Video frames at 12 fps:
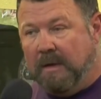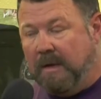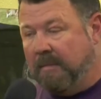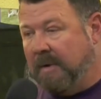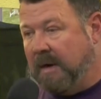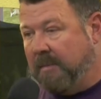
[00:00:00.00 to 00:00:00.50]

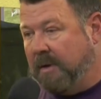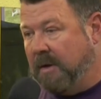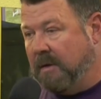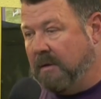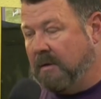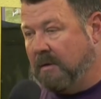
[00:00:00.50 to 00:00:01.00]
In my
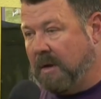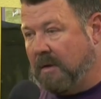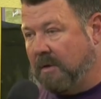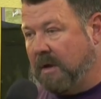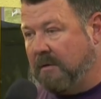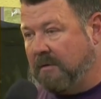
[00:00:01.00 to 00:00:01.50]
opinion, they're
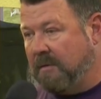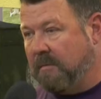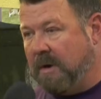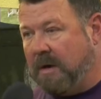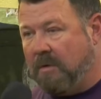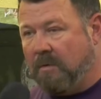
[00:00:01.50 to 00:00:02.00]
all catching the
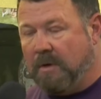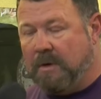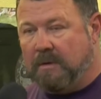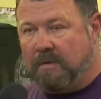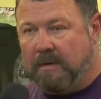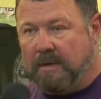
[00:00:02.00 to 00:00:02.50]
ball
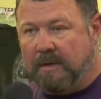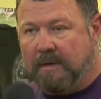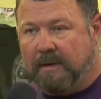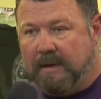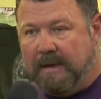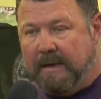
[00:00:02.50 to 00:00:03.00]

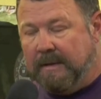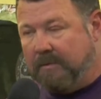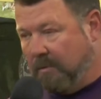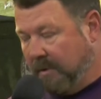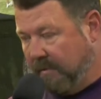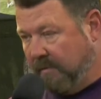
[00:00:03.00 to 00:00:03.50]
well.
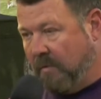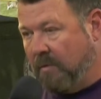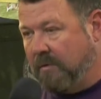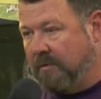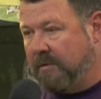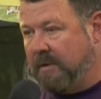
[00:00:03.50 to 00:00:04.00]

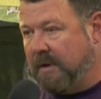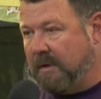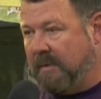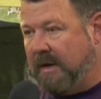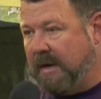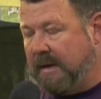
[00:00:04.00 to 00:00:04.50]
24 is the
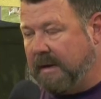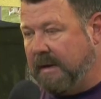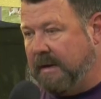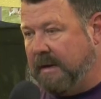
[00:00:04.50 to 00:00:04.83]
tailback.